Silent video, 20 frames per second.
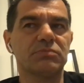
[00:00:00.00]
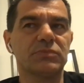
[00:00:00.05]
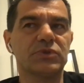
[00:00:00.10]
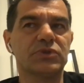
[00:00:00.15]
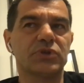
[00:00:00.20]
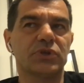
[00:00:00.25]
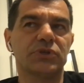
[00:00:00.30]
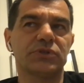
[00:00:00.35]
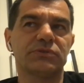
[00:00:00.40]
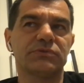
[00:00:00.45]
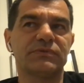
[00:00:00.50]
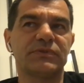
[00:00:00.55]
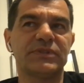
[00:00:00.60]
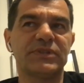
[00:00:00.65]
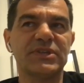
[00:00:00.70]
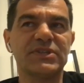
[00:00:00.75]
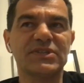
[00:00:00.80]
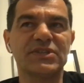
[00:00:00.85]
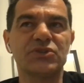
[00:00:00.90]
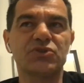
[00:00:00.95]
So
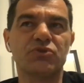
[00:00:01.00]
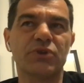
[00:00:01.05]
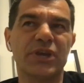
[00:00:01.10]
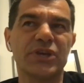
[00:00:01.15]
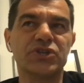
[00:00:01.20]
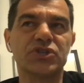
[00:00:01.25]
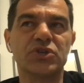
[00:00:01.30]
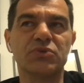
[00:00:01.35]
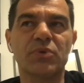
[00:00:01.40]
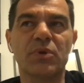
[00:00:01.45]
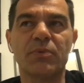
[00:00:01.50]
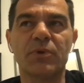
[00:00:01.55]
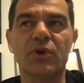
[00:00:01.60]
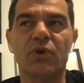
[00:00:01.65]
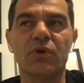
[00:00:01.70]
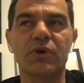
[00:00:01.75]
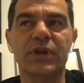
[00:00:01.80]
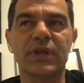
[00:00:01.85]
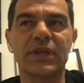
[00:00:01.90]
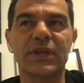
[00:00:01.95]
this situation where
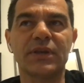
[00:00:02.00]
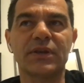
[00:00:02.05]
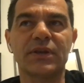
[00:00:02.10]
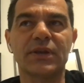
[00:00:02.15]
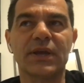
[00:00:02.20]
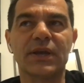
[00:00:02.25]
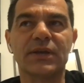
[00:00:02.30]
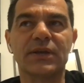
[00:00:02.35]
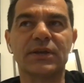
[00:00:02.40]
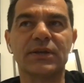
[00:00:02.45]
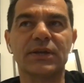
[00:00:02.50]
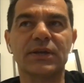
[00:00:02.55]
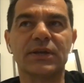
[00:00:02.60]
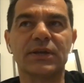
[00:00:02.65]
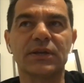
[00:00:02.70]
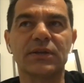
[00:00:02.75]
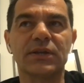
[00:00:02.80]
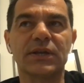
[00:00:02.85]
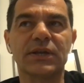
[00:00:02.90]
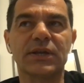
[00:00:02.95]
we're all in like
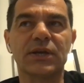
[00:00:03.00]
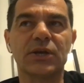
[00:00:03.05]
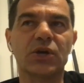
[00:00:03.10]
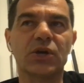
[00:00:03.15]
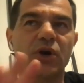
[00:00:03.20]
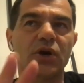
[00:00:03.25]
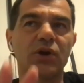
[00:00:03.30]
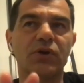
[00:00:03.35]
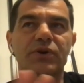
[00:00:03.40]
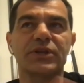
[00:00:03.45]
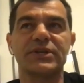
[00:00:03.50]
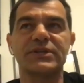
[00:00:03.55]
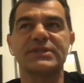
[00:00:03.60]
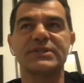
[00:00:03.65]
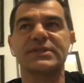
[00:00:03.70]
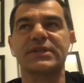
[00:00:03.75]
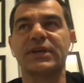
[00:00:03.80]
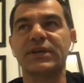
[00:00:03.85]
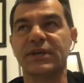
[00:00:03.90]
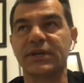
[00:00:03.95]

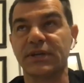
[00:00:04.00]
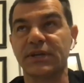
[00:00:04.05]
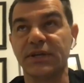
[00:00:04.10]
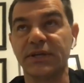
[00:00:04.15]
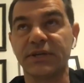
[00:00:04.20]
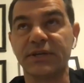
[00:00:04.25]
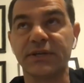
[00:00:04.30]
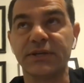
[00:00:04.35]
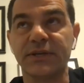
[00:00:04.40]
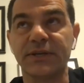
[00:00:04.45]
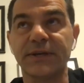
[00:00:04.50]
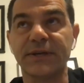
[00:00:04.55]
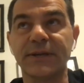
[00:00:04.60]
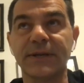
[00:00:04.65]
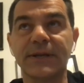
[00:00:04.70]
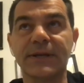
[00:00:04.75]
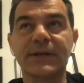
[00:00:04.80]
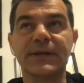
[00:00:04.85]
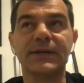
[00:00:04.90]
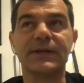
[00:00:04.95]
colonies, like
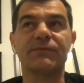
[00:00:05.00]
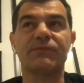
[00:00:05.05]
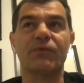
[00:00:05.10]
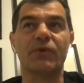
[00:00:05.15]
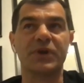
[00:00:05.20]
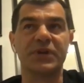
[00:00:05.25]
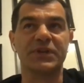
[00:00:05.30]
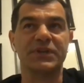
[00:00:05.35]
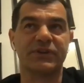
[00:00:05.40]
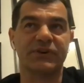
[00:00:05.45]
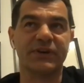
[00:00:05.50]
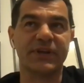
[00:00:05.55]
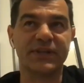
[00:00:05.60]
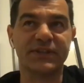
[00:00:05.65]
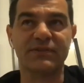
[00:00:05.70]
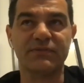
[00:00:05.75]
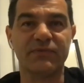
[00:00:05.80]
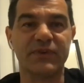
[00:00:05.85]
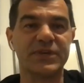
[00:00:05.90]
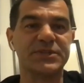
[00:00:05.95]
foreign
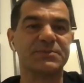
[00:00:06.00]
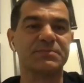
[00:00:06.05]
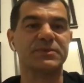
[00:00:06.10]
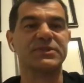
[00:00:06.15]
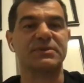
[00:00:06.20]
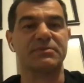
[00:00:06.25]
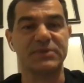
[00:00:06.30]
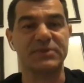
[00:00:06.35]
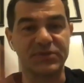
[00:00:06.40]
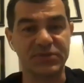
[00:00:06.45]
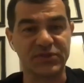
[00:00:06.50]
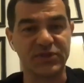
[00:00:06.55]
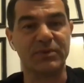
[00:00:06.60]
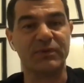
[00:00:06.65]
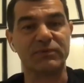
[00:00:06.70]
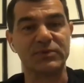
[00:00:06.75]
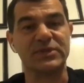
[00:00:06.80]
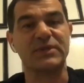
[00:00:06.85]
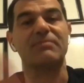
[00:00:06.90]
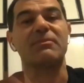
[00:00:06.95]
direct investments, I mean,
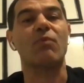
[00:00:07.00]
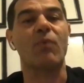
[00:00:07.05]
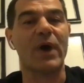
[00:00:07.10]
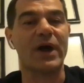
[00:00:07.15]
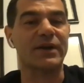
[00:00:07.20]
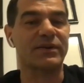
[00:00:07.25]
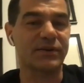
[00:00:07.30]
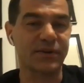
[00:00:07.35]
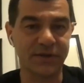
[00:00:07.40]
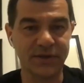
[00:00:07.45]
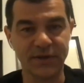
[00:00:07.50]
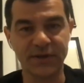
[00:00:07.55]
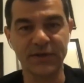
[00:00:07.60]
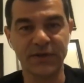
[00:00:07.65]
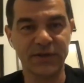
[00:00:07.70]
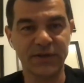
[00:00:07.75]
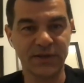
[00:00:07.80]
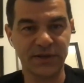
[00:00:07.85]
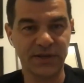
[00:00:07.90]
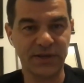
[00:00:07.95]
Serbia was number one
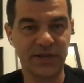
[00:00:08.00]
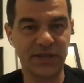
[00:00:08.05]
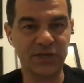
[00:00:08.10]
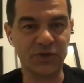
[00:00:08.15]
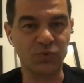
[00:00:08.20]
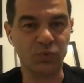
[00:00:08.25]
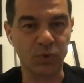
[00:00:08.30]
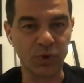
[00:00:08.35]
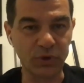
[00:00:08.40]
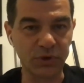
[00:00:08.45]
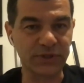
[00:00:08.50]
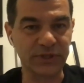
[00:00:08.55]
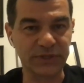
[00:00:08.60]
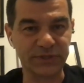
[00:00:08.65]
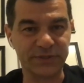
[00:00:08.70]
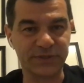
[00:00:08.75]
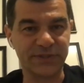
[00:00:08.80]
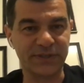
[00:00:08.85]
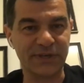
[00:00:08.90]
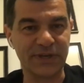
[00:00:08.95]
in the
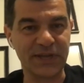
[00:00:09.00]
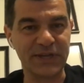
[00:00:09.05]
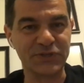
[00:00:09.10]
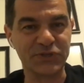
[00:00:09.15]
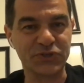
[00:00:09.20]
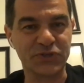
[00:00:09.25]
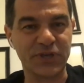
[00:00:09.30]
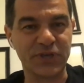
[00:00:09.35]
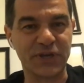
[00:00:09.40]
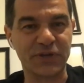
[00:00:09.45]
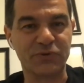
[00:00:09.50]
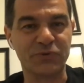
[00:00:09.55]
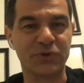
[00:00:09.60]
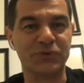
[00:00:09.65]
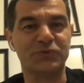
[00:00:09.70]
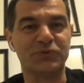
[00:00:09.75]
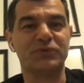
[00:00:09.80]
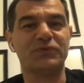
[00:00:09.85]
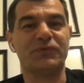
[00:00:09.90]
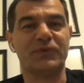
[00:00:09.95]
world last year,
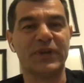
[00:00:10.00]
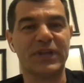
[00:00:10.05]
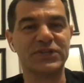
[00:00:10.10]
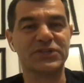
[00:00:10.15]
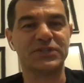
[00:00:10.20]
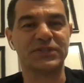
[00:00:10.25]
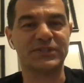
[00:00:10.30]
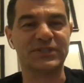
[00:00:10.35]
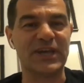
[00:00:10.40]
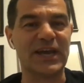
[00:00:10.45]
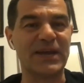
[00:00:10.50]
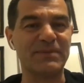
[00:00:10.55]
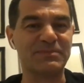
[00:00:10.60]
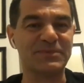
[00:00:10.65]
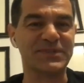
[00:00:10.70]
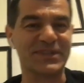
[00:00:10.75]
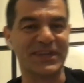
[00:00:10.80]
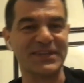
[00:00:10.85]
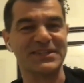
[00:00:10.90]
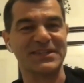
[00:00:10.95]
according to the Financial
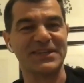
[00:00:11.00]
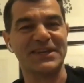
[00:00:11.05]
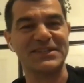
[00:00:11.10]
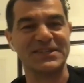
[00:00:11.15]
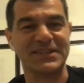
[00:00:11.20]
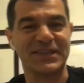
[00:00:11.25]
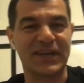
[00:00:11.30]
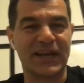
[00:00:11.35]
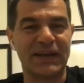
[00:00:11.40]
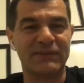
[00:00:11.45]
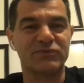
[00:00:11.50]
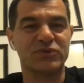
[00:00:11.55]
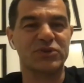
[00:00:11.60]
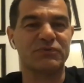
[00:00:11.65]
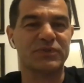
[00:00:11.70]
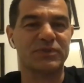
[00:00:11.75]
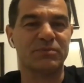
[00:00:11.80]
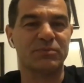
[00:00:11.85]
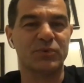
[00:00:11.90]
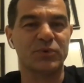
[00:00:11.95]
Times, as a
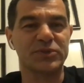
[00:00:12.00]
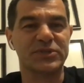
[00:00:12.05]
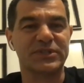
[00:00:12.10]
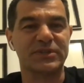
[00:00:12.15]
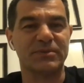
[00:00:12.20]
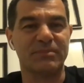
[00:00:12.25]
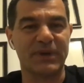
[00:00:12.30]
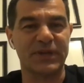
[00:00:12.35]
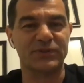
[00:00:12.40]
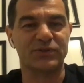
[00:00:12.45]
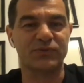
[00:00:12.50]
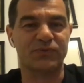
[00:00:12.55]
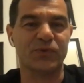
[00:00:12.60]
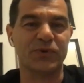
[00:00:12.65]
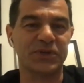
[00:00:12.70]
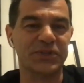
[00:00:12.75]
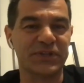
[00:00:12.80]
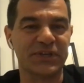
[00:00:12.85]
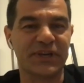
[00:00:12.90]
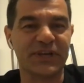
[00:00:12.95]
country with the most amount of
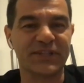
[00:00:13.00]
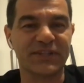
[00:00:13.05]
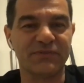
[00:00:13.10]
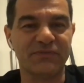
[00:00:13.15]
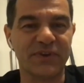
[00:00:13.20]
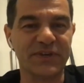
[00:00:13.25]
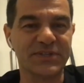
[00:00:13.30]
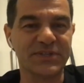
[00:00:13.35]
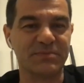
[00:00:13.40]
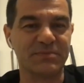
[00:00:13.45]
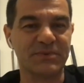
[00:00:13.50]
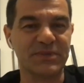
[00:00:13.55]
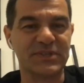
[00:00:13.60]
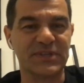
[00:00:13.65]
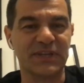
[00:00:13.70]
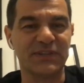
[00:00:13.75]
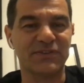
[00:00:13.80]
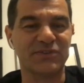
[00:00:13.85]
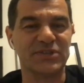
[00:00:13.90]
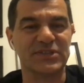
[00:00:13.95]
foreign direct
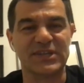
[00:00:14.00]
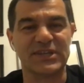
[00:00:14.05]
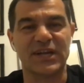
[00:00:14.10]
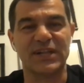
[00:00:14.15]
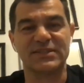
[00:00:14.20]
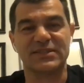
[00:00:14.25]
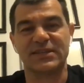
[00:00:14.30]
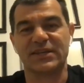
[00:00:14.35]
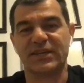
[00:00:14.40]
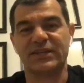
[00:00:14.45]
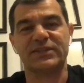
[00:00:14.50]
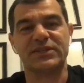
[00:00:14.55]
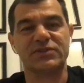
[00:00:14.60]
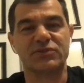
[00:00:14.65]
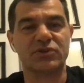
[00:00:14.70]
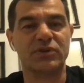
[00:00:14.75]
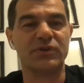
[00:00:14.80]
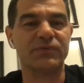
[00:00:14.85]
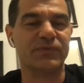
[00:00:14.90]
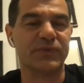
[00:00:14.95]
investments, and the results are
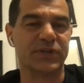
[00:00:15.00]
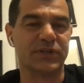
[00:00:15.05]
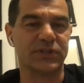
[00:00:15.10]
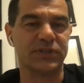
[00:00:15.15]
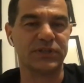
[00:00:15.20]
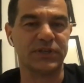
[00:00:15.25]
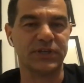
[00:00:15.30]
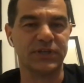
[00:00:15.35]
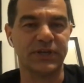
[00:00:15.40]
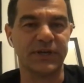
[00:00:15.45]
catastrophical.